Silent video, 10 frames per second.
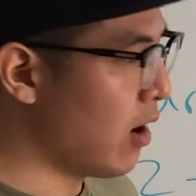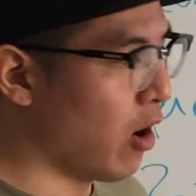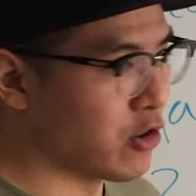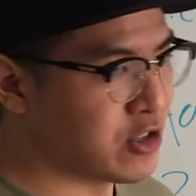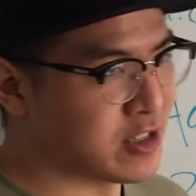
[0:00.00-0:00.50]

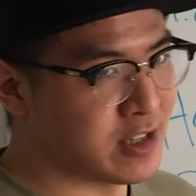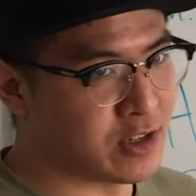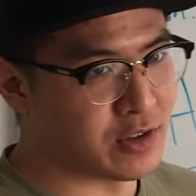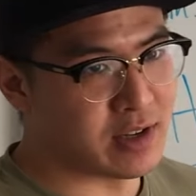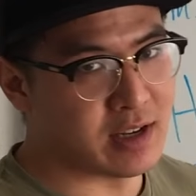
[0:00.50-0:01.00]
oh, you just
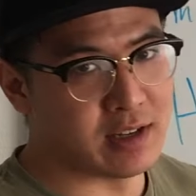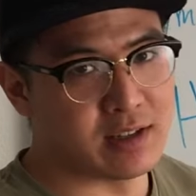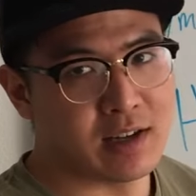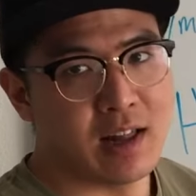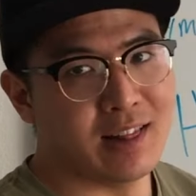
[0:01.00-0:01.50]
need to
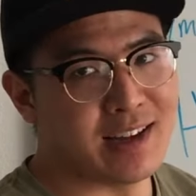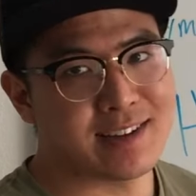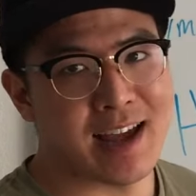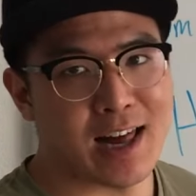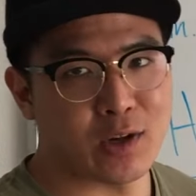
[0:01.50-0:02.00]
eat
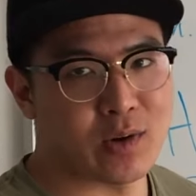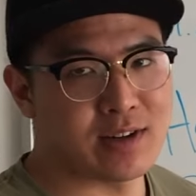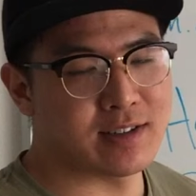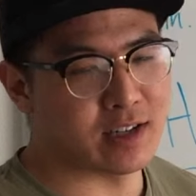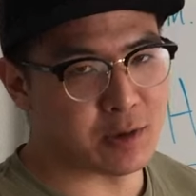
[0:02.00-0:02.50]
less
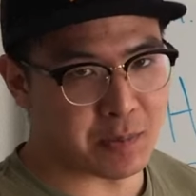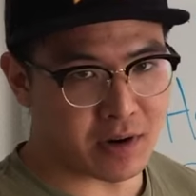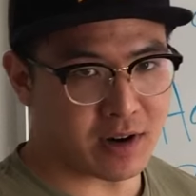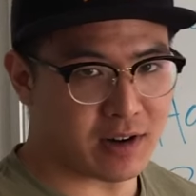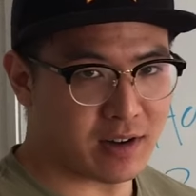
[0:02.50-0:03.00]
calories than you
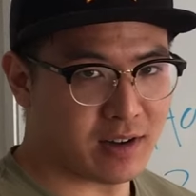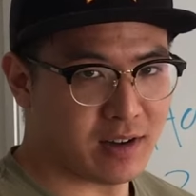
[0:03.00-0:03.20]
burn.